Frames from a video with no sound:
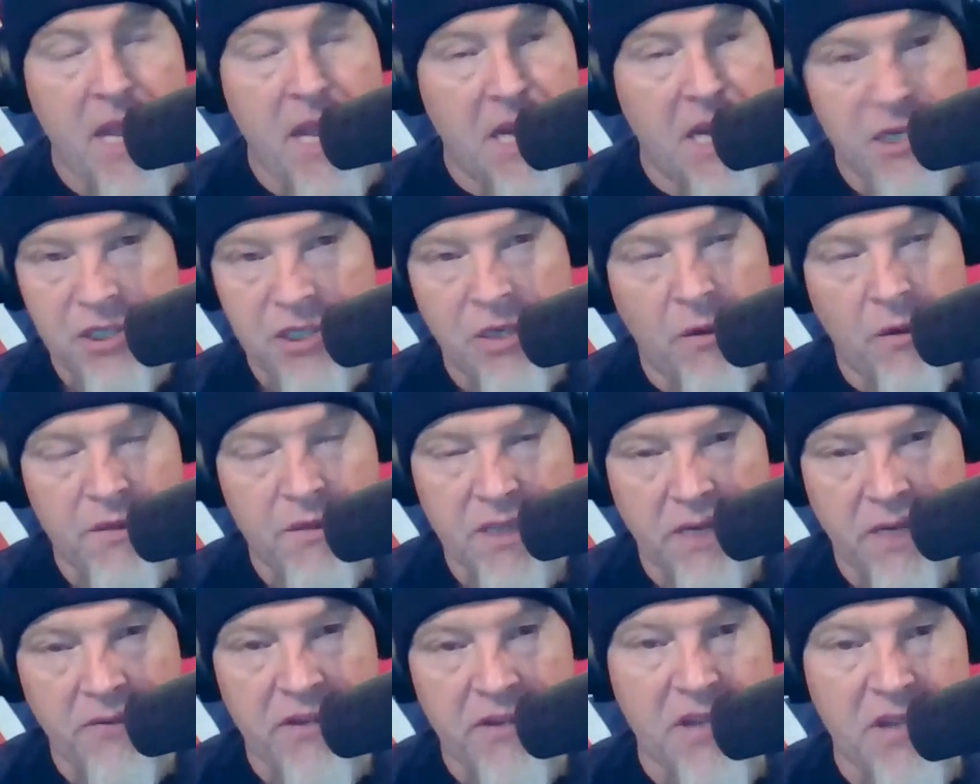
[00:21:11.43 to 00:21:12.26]
He
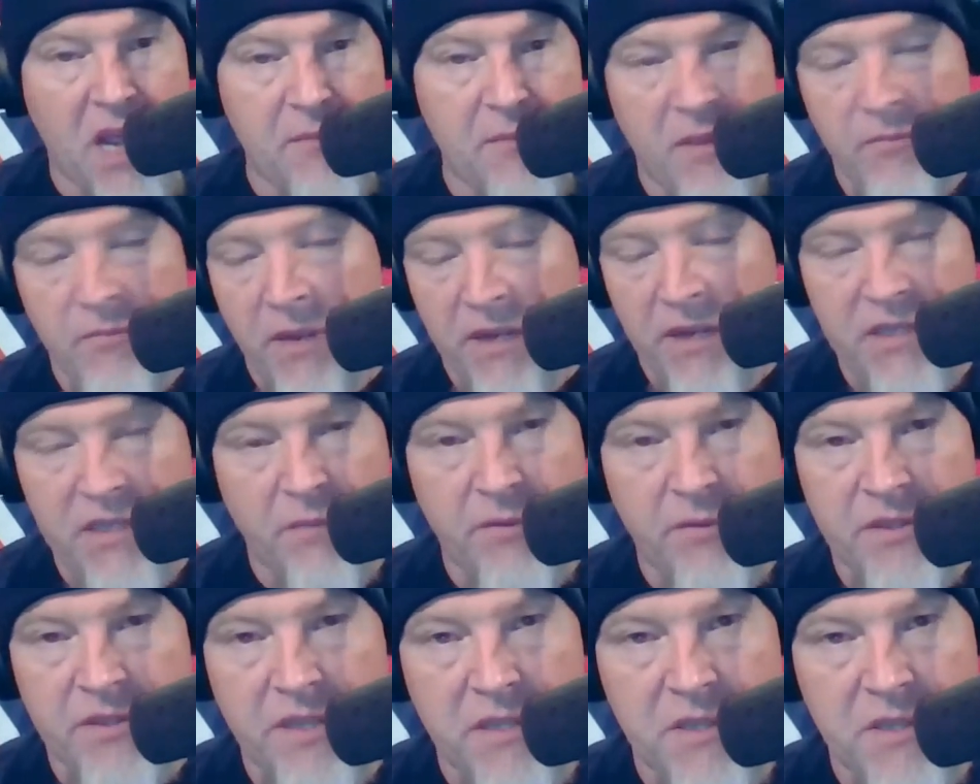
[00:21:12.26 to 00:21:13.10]
shows it every time he picks
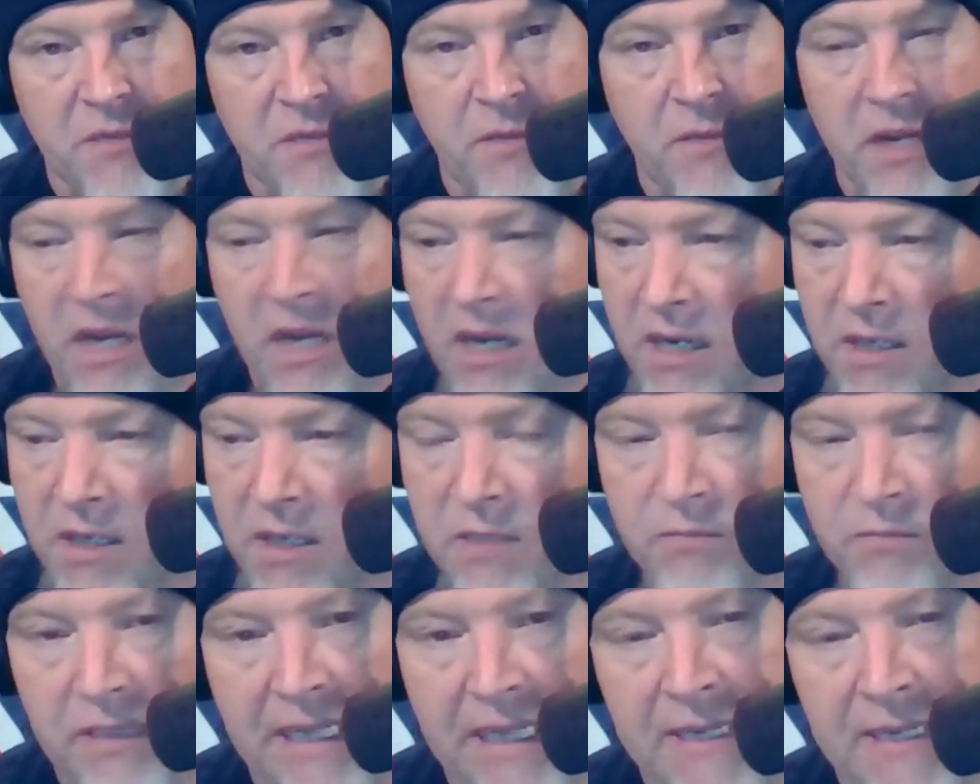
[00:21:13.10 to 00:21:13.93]
up his instrument and he
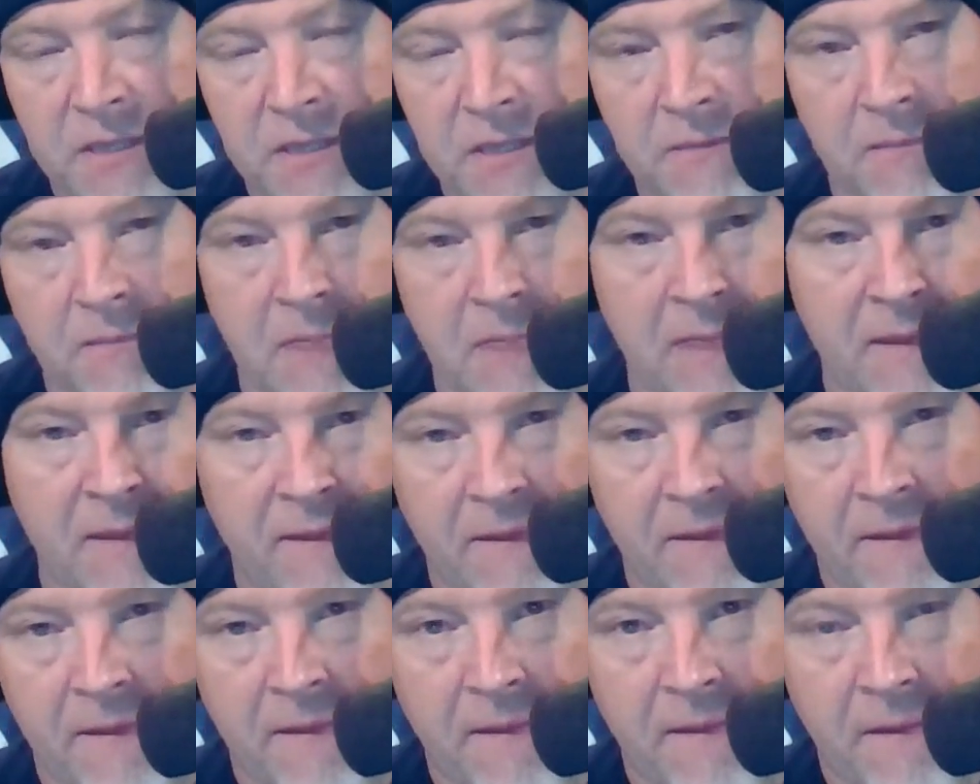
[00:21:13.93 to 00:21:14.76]
just plays.
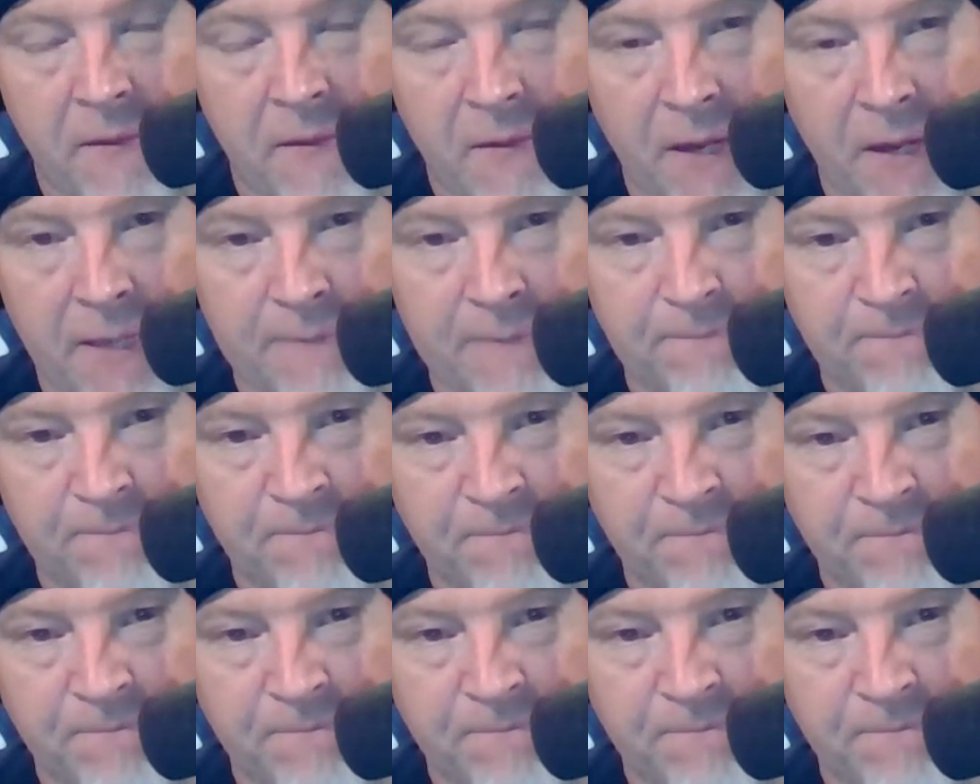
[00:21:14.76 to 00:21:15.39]
Right?